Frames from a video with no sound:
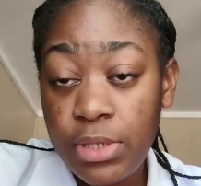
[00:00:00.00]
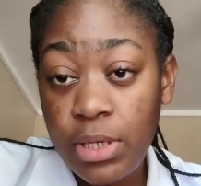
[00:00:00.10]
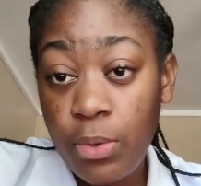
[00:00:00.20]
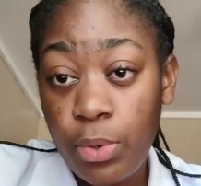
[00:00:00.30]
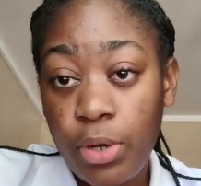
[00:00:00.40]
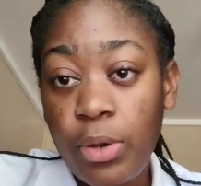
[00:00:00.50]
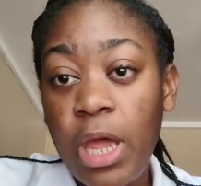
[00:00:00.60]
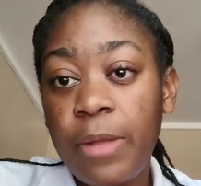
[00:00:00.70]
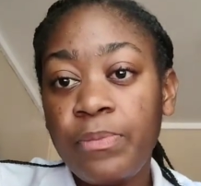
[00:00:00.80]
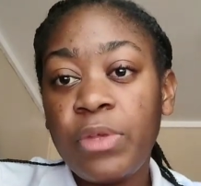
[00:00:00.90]
I work,
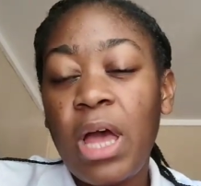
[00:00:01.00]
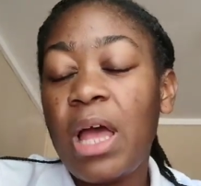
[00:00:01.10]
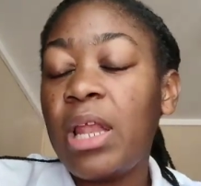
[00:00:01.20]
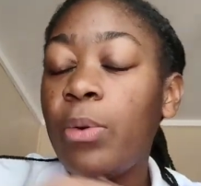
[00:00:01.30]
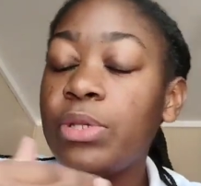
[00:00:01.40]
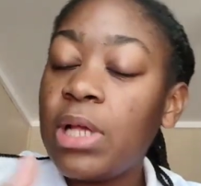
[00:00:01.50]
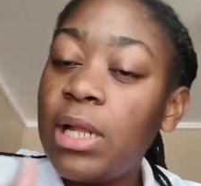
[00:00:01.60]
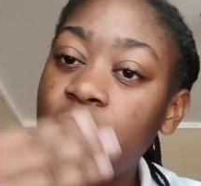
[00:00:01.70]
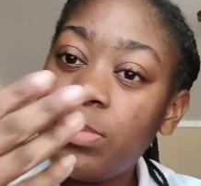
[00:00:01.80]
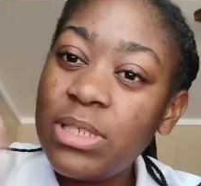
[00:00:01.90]
right? And I was a
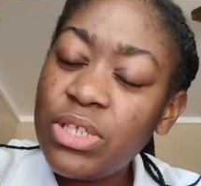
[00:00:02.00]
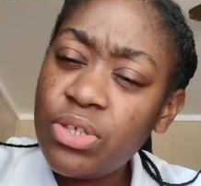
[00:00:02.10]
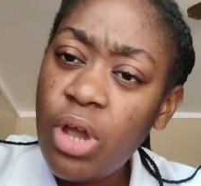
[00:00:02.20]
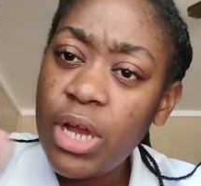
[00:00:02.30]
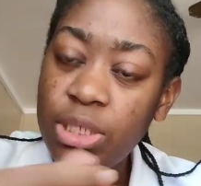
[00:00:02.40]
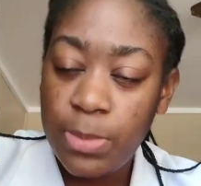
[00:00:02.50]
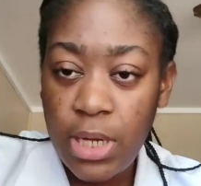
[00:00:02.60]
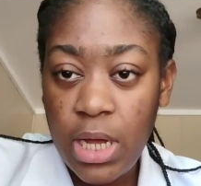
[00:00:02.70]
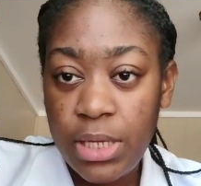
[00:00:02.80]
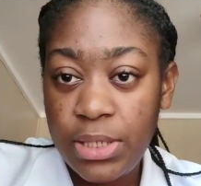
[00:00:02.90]
little bit discouraged
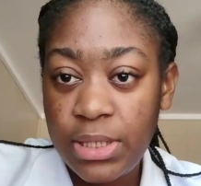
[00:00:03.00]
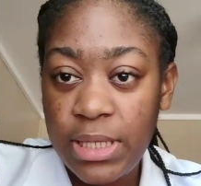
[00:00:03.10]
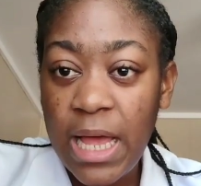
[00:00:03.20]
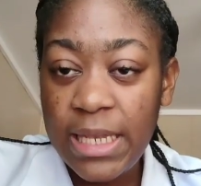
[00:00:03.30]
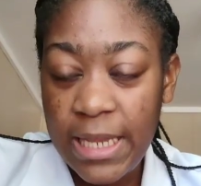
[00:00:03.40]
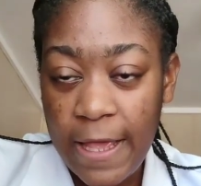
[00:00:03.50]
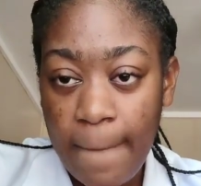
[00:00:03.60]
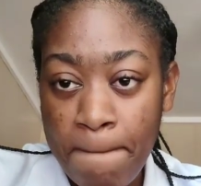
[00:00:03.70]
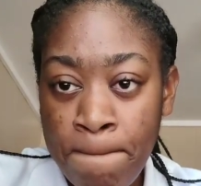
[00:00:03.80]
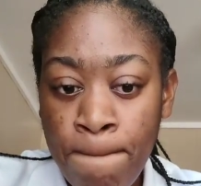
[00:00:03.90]
because that day,
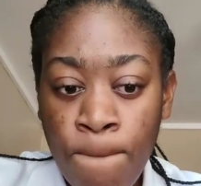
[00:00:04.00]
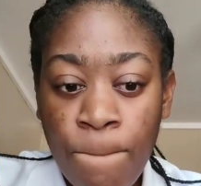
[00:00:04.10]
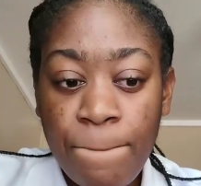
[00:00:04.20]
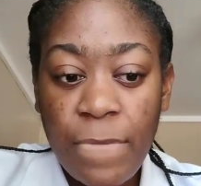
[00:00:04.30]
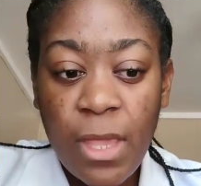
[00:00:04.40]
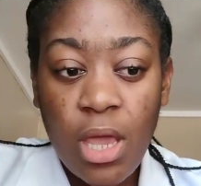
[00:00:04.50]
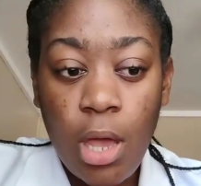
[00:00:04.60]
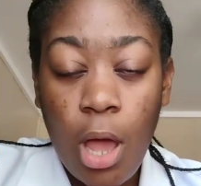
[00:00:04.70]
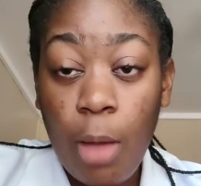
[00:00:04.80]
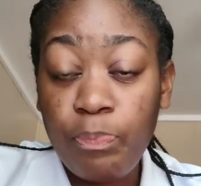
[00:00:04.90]

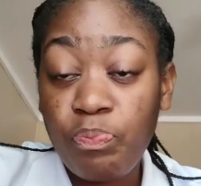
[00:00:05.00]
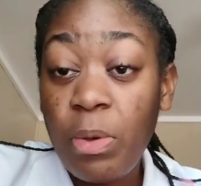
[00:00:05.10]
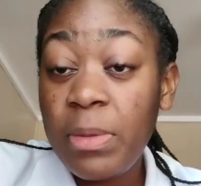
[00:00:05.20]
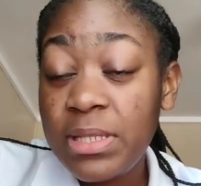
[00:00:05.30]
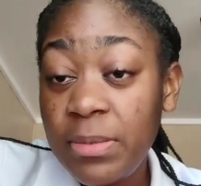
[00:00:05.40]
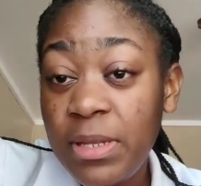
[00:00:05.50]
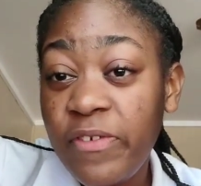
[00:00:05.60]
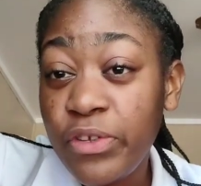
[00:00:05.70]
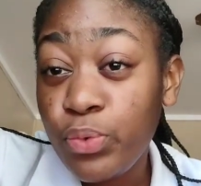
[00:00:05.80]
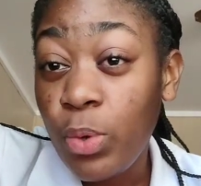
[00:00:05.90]
remember some
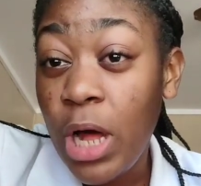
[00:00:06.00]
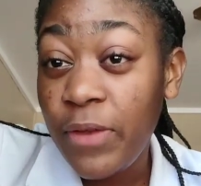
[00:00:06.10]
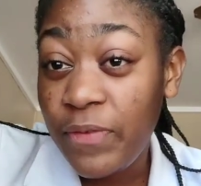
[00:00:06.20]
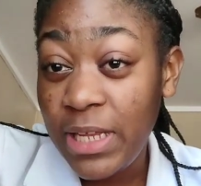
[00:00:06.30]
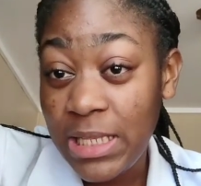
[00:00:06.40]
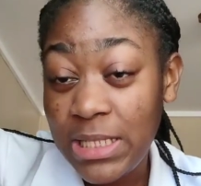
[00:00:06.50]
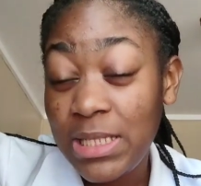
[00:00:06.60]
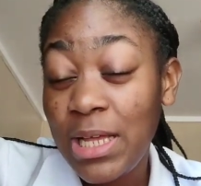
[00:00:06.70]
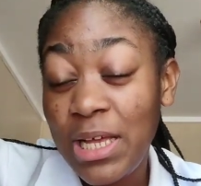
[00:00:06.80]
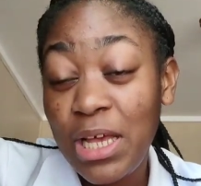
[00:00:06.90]
never too confident
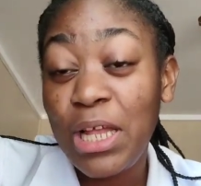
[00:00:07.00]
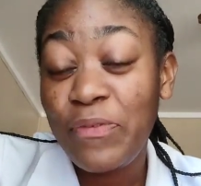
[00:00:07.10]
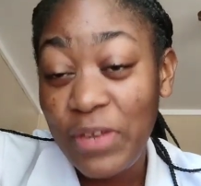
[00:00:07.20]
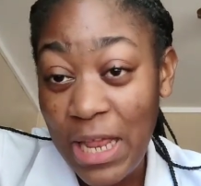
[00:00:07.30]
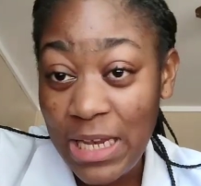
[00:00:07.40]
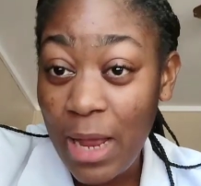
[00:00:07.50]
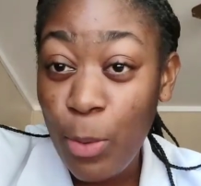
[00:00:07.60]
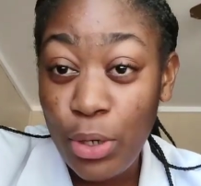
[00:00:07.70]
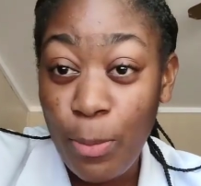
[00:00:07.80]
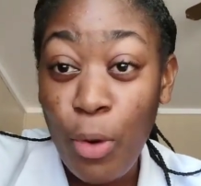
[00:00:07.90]

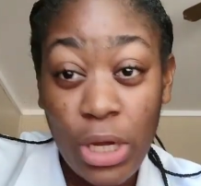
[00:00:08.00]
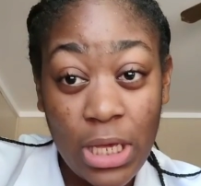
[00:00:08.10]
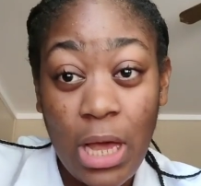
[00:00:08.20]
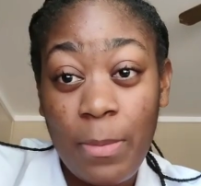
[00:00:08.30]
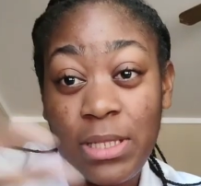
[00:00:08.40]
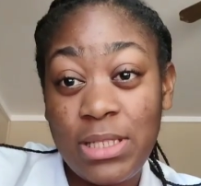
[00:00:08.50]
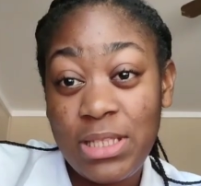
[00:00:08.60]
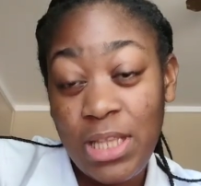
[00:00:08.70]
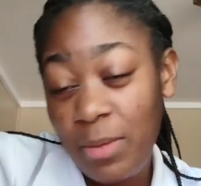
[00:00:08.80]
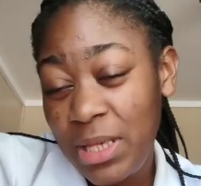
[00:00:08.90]
about the money coming.
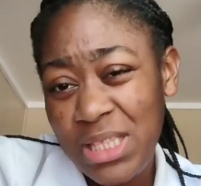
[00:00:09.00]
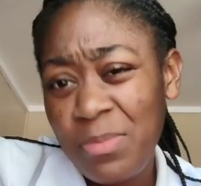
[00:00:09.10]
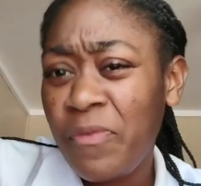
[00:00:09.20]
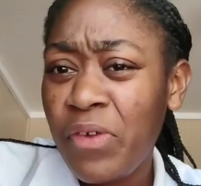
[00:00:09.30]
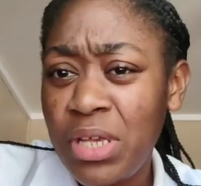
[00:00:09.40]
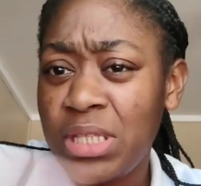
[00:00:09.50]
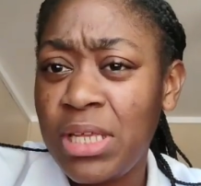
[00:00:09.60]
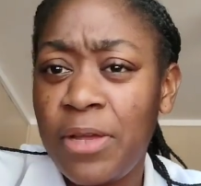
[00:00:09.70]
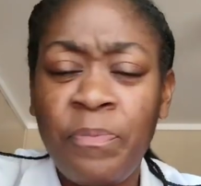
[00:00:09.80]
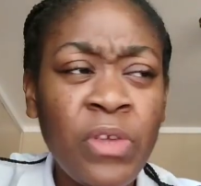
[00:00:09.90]
They made some first
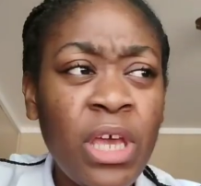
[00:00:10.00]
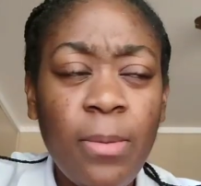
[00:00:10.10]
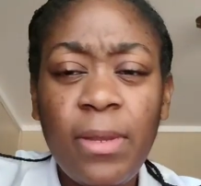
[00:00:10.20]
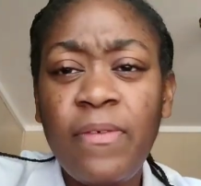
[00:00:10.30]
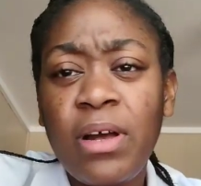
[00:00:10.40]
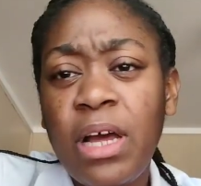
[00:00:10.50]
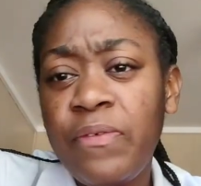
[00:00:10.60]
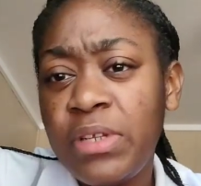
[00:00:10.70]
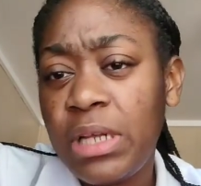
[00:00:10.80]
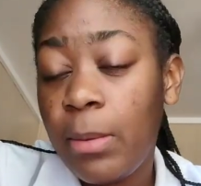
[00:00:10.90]
day. Never
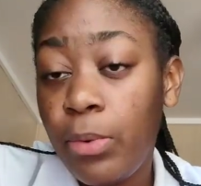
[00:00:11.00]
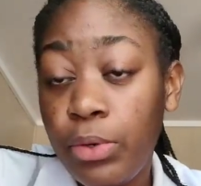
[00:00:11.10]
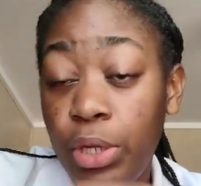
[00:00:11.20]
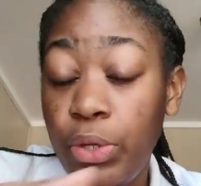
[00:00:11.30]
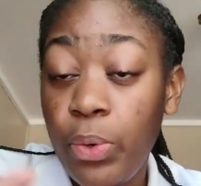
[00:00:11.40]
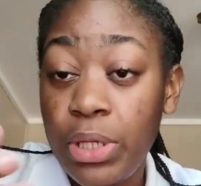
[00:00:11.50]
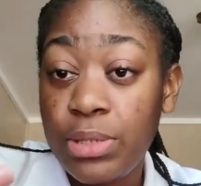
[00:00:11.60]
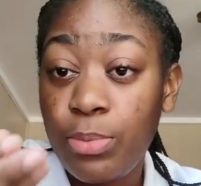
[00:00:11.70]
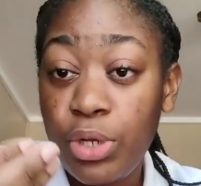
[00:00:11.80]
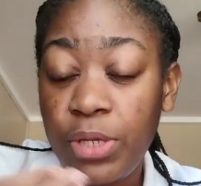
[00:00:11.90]
confident about the
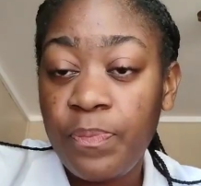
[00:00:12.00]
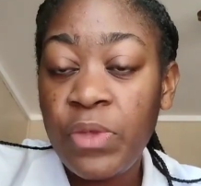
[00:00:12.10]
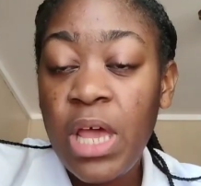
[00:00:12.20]
US money.